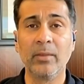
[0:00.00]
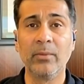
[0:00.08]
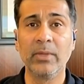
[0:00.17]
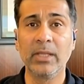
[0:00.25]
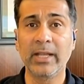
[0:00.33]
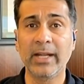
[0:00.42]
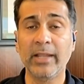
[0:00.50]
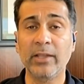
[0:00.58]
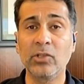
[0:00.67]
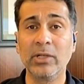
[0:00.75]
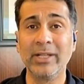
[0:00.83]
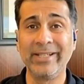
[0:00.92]
we are
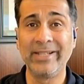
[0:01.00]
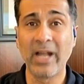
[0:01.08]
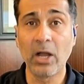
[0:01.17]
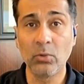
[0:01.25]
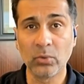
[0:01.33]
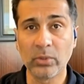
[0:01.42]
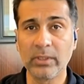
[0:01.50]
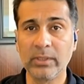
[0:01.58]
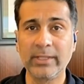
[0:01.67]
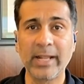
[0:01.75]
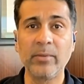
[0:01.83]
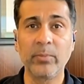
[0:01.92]
actually down
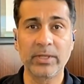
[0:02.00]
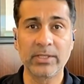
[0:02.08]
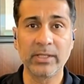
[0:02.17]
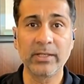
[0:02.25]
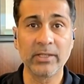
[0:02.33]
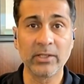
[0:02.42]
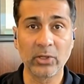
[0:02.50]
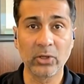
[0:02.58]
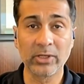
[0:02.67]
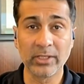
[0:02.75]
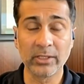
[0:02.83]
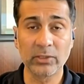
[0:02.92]
10% year
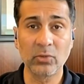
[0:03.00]
on year.